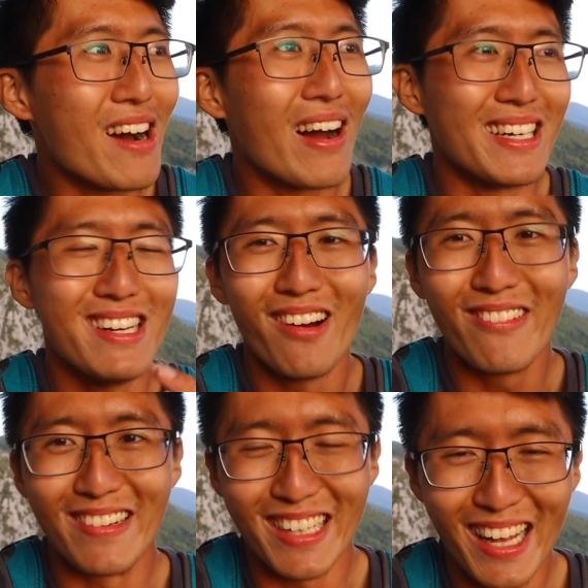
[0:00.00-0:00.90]
I did not
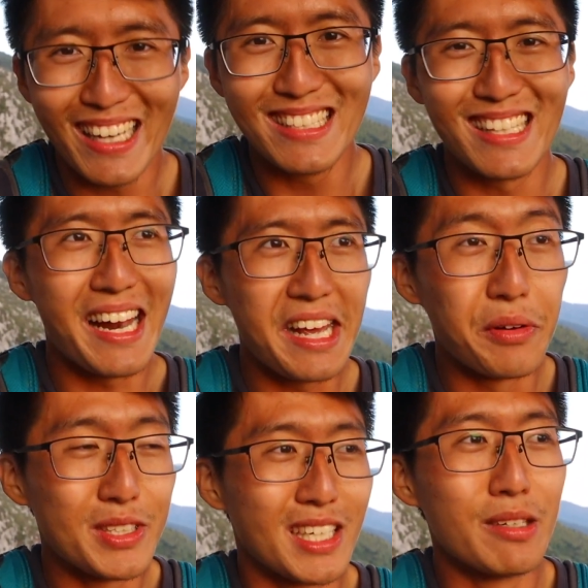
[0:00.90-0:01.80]
realize that it
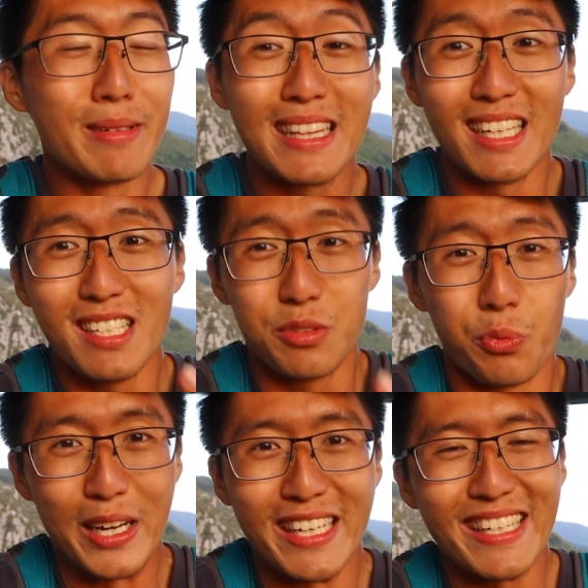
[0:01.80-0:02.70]
was going to be this
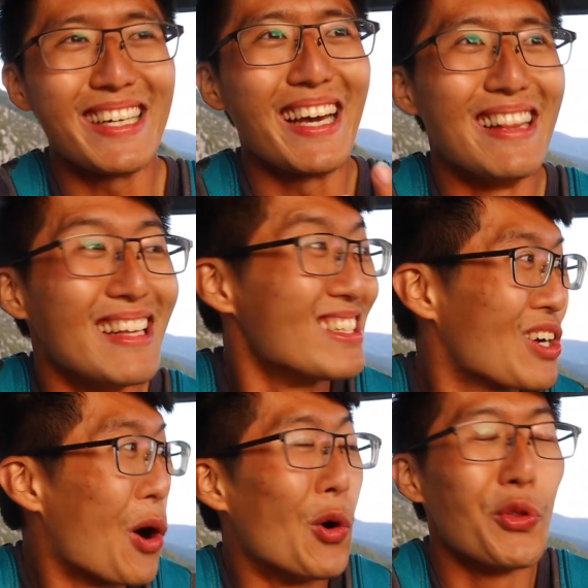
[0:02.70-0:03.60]
windy and this
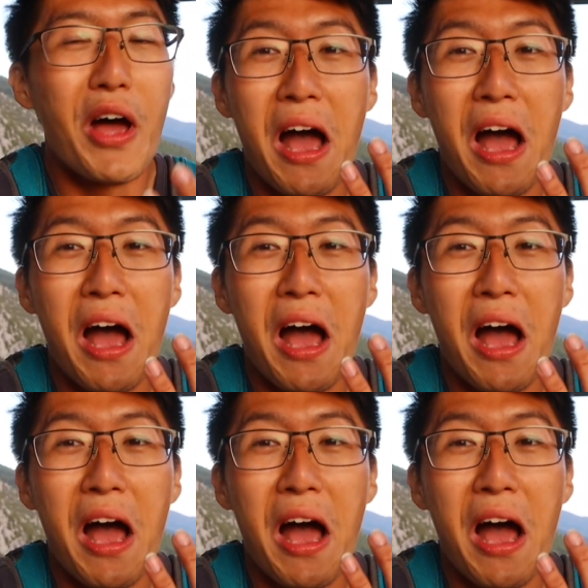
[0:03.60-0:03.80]
cold